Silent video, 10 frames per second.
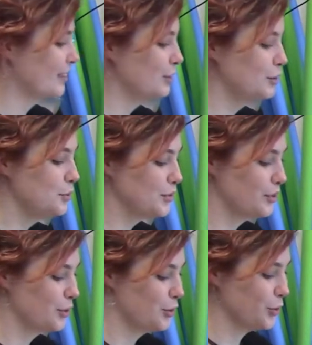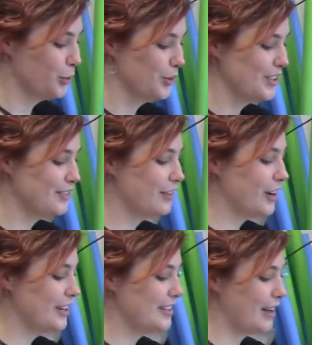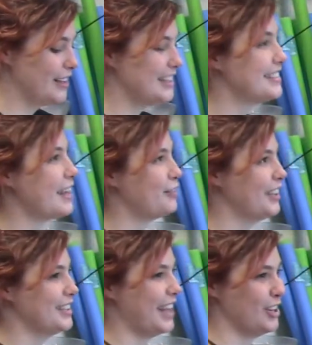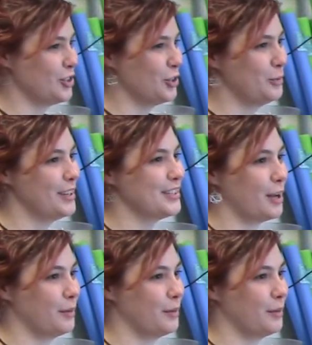lose control because it's it's definitely intentional, but it's coming